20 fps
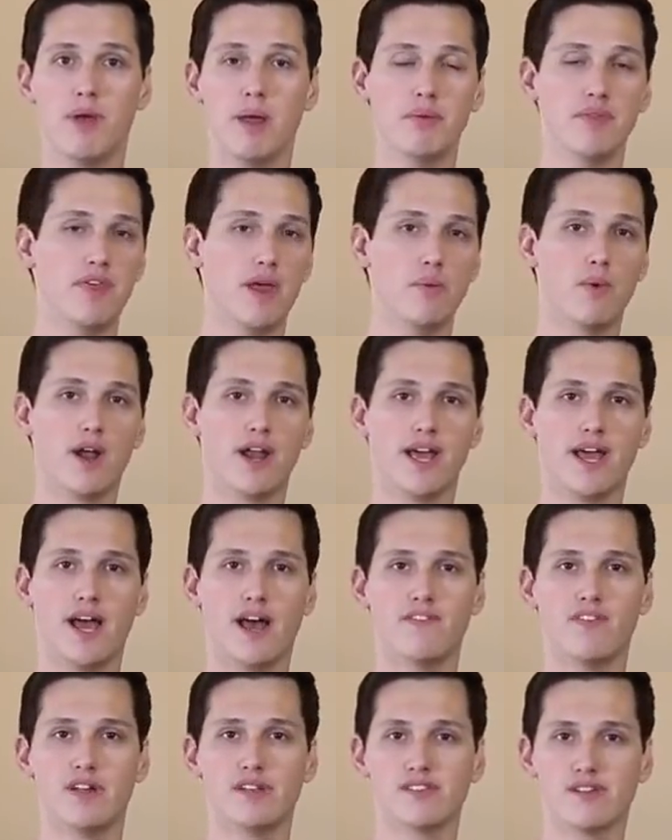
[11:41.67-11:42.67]
Maybe they want to
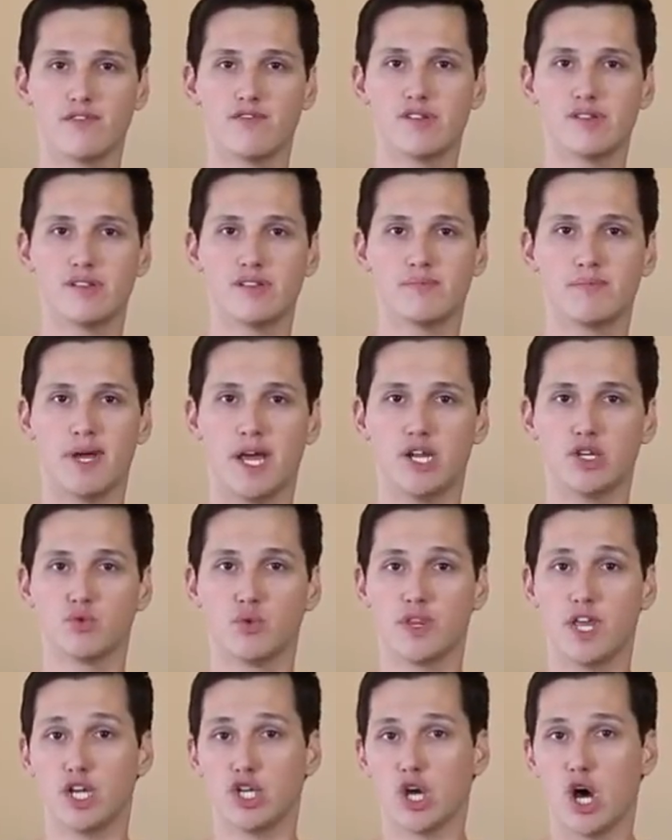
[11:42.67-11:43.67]
have a services page
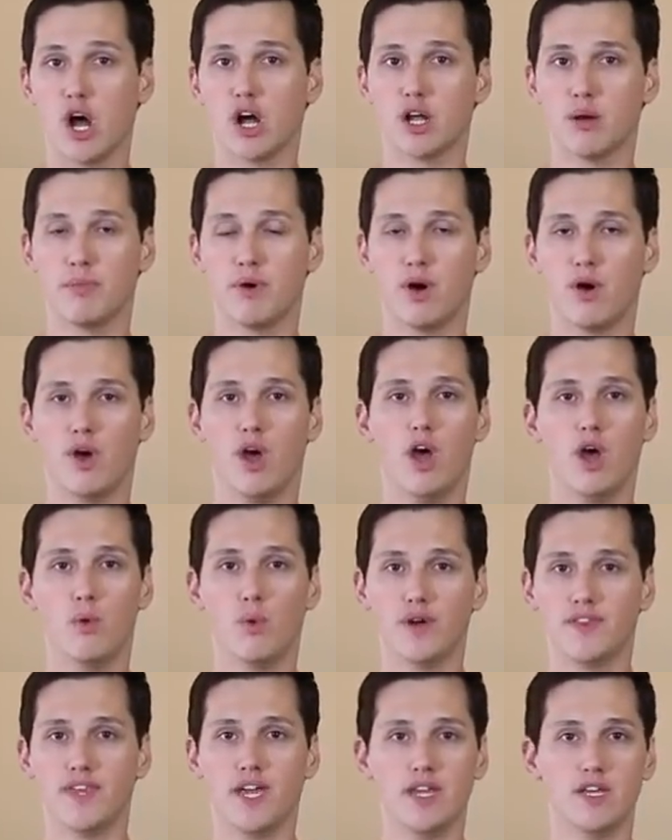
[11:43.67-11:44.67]
where they talk about
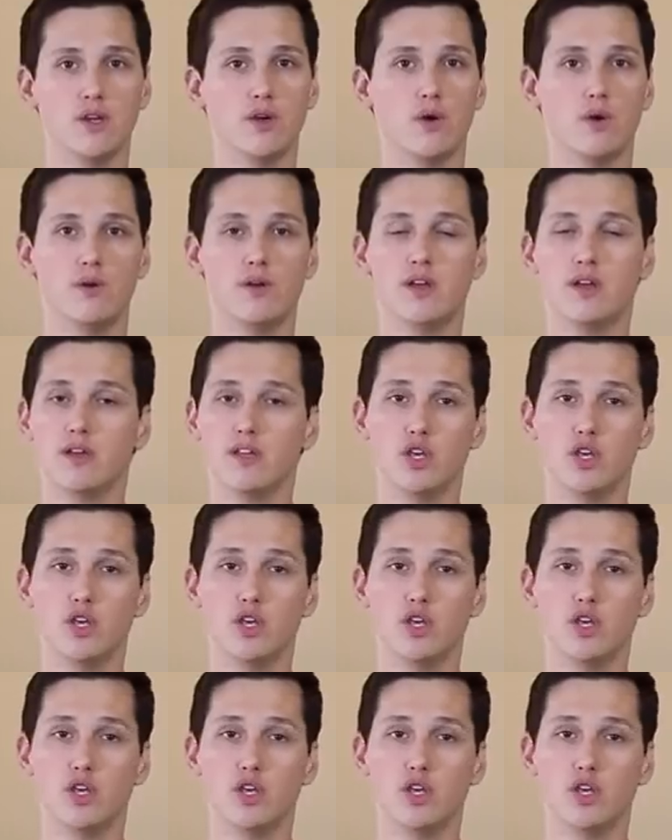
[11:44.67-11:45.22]
what they do.